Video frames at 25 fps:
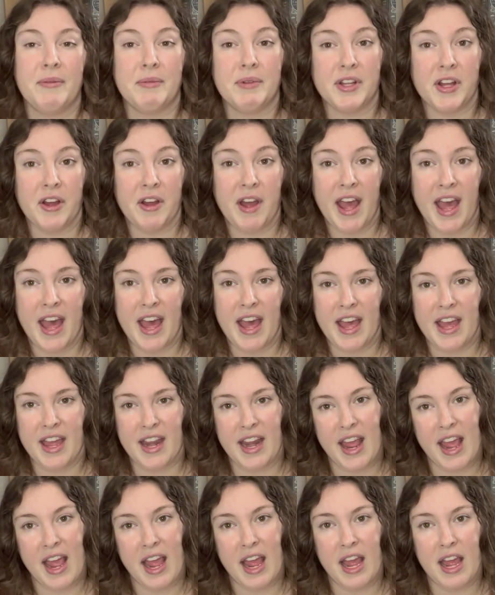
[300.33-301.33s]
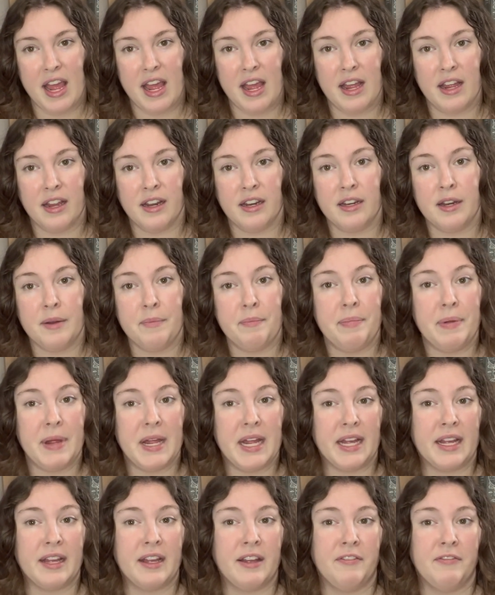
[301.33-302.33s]
going to go ahead and
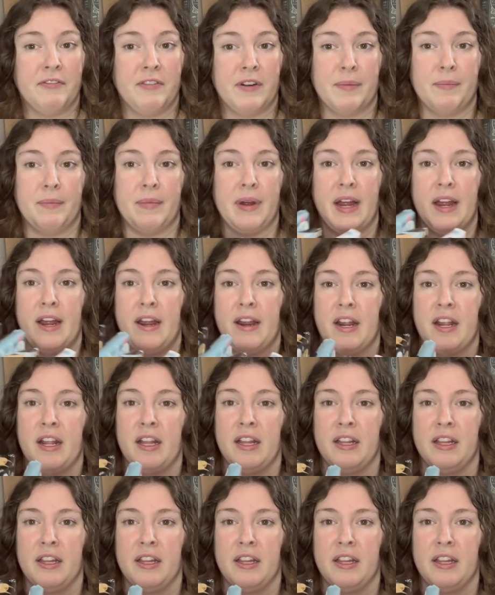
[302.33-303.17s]
pick from my